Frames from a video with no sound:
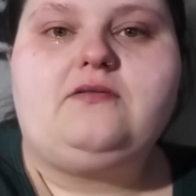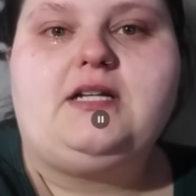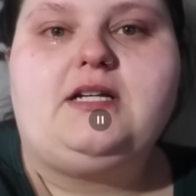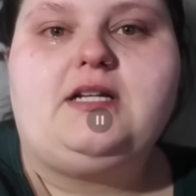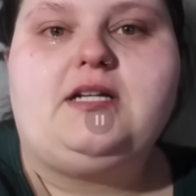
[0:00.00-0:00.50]

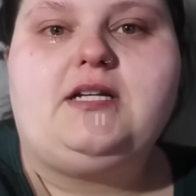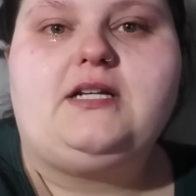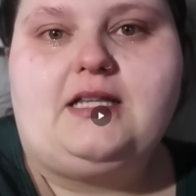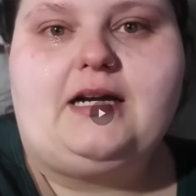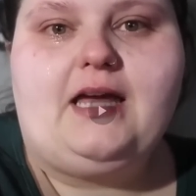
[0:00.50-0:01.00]
everything
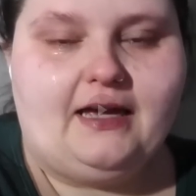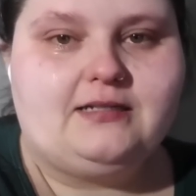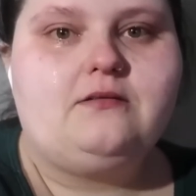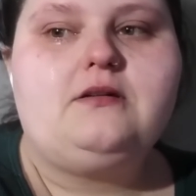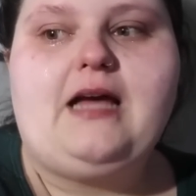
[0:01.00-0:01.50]
I
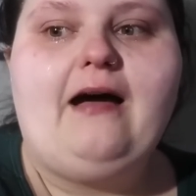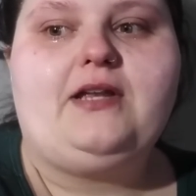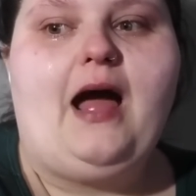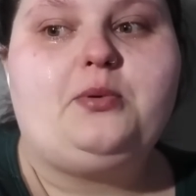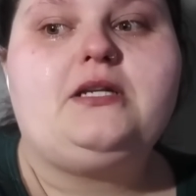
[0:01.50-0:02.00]
can to have
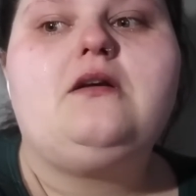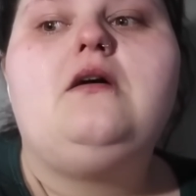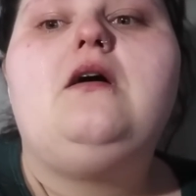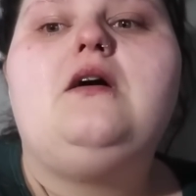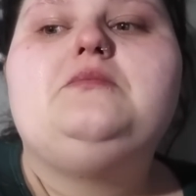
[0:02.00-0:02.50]
it happen.
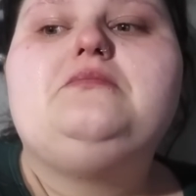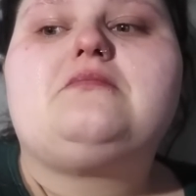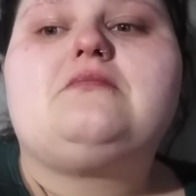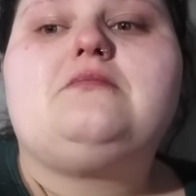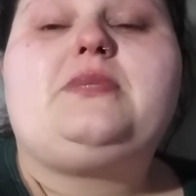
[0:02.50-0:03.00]

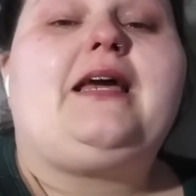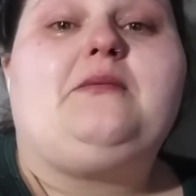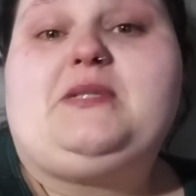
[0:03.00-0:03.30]
But like